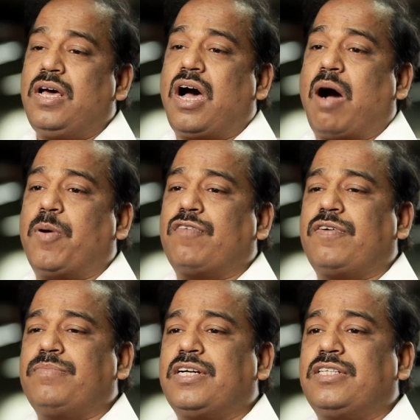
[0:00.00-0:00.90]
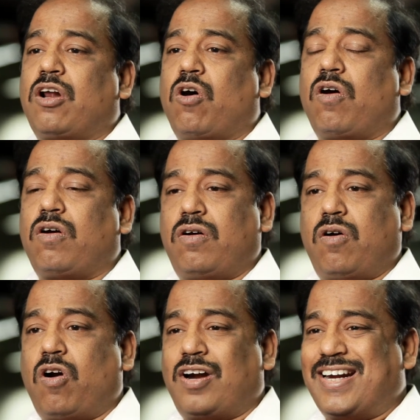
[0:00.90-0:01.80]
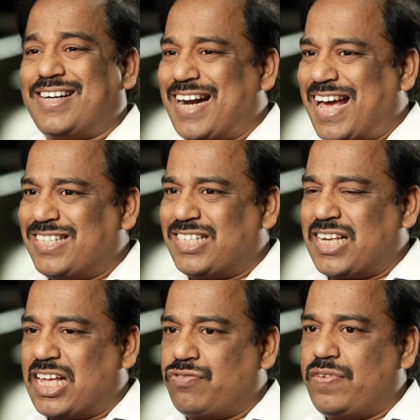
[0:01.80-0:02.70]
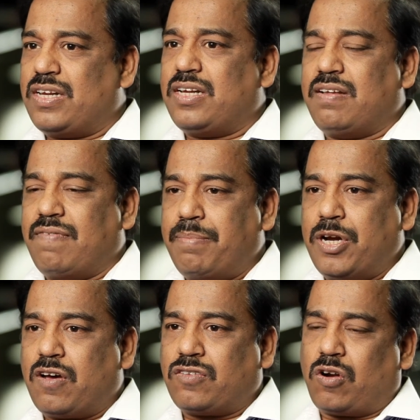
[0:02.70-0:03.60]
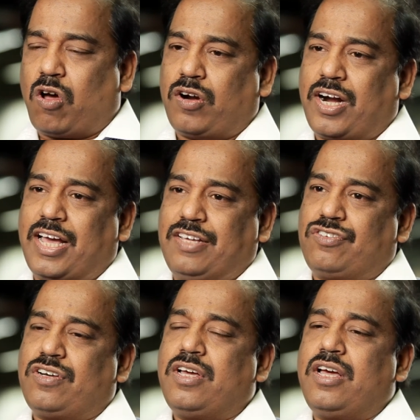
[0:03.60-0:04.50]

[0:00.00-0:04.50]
Apart from that, there are online classes as well. The webinars are organized.